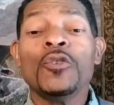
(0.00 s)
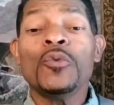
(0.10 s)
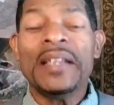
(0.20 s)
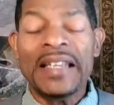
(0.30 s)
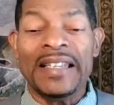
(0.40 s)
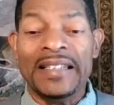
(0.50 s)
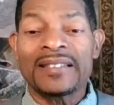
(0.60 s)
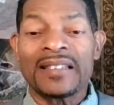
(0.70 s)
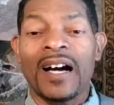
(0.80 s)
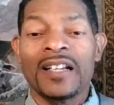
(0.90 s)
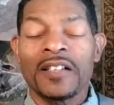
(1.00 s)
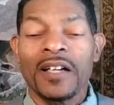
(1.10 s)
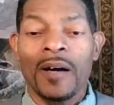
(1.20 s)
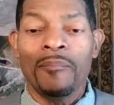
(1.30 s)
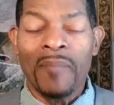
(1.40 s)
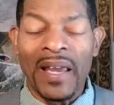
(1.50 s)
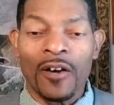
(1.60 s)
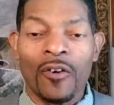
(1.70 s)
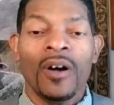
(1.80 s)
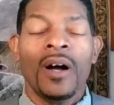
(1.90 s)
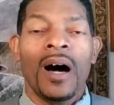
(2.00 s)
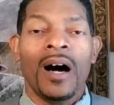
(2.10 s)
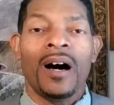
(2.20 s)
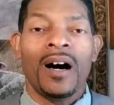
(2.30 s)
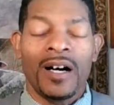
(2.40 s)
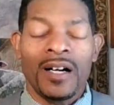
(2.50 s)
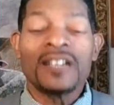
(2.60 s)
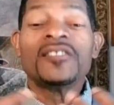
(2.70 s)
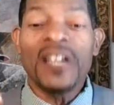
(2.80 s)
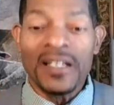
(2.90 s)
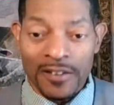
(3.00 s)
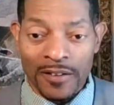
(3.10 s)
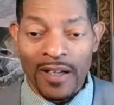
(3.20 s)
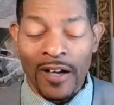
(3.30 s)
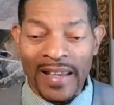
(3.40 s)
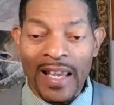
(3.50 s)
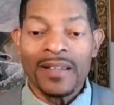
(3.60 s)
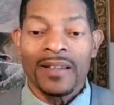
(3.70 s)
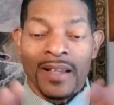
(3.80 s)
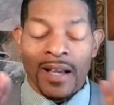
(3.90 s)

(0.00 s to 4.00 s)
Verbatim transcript: who is under a male uh, uh, gender. Okay?